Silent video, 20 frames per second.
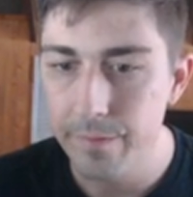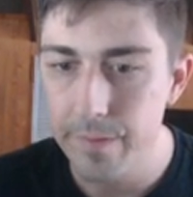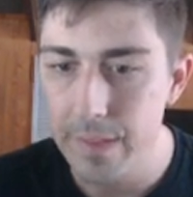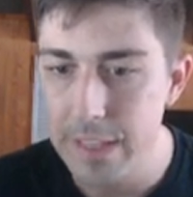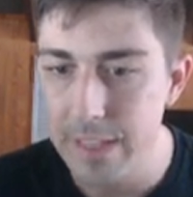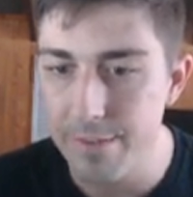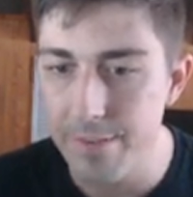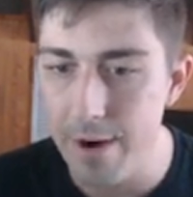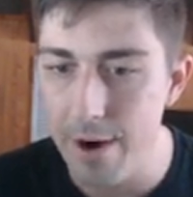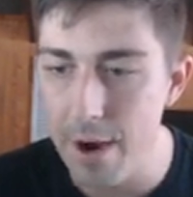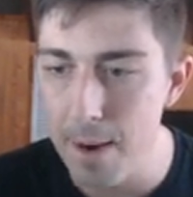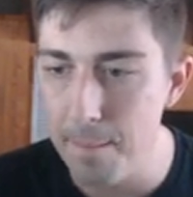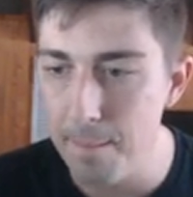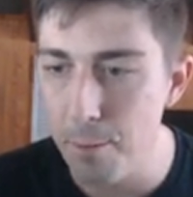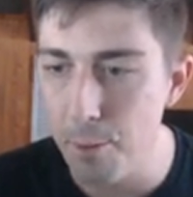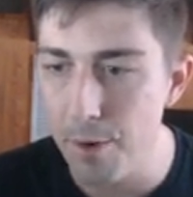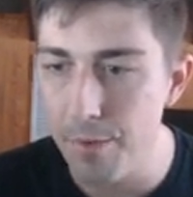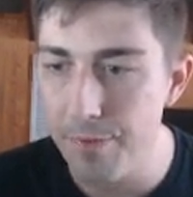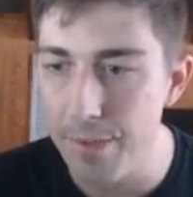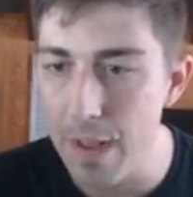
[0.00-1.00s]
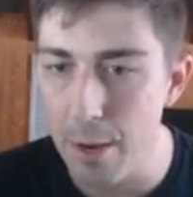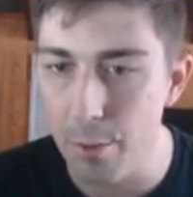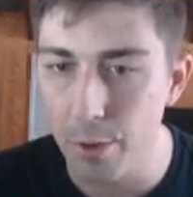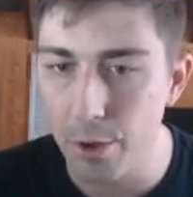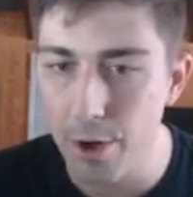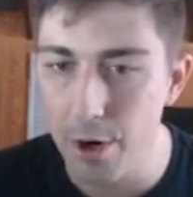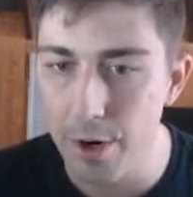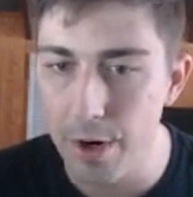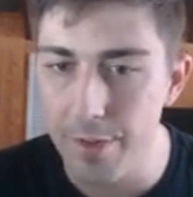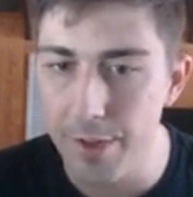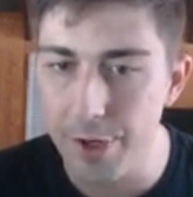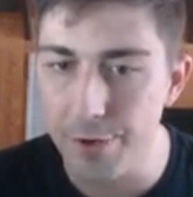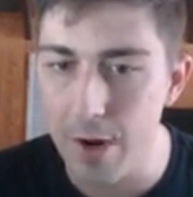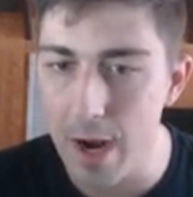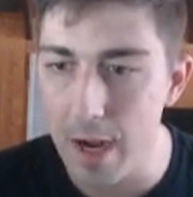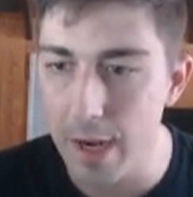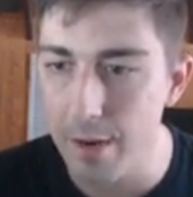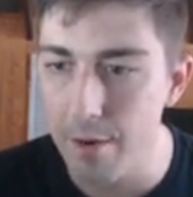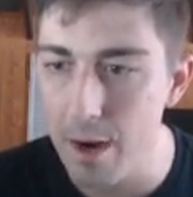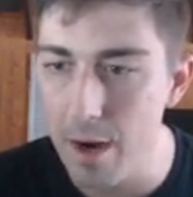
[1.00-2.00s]
It's a very important thing. We're currently on the
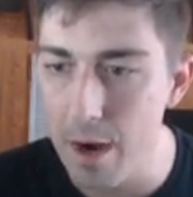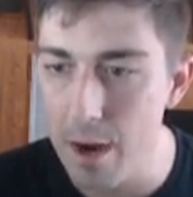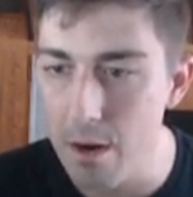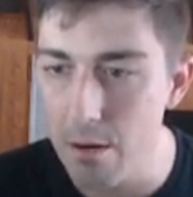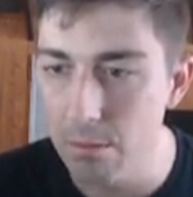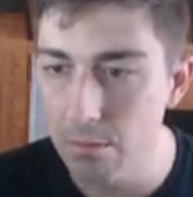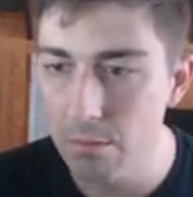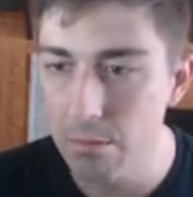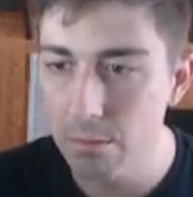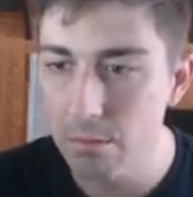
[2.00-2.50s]
dragon right now.